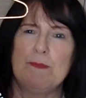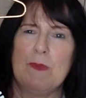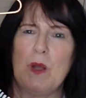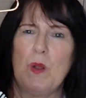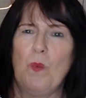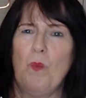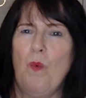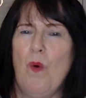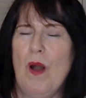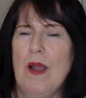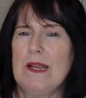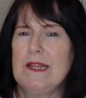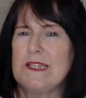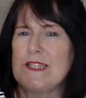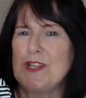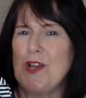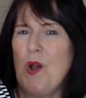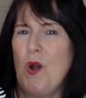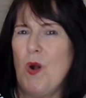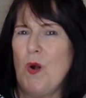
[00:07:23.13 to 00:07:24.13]
my white
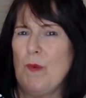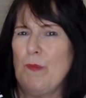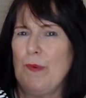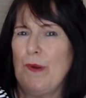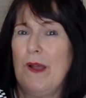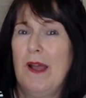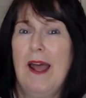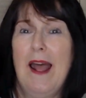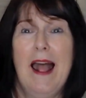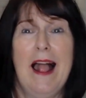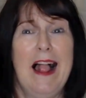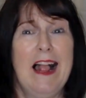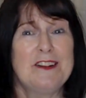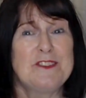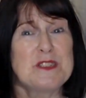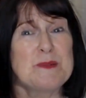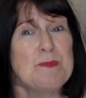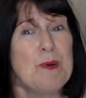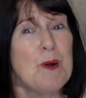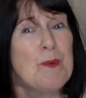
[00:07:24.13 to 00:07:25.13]
top. I
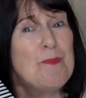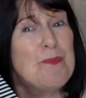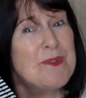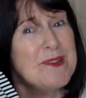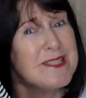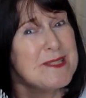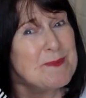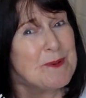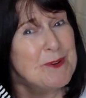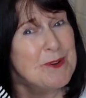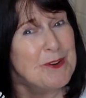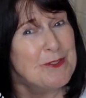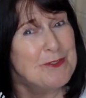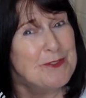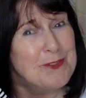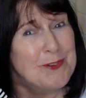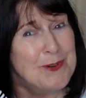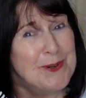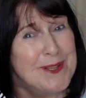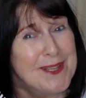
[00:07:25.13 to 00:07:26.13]
just popped this one on
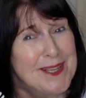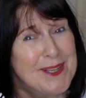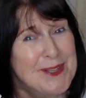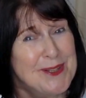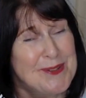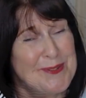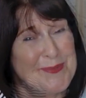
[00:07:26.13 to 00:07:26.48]
for you.